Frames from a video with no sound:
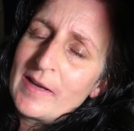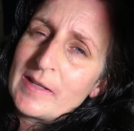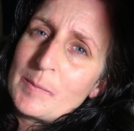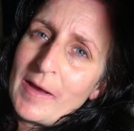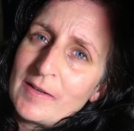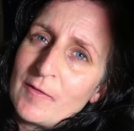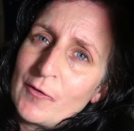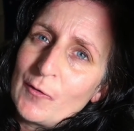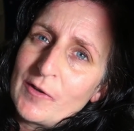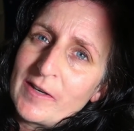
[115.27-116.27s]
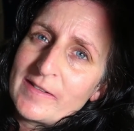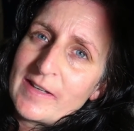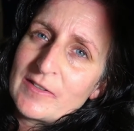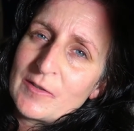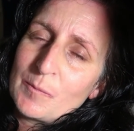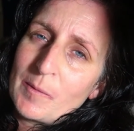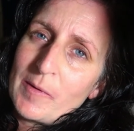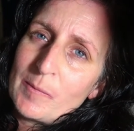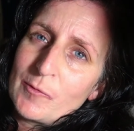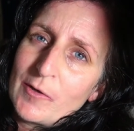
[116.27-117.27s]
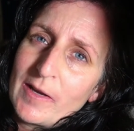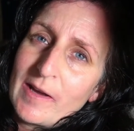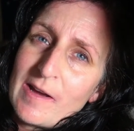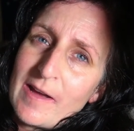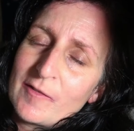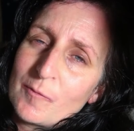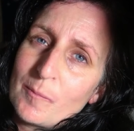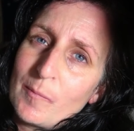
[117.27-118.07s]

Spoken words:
is part of this organization where people can kind of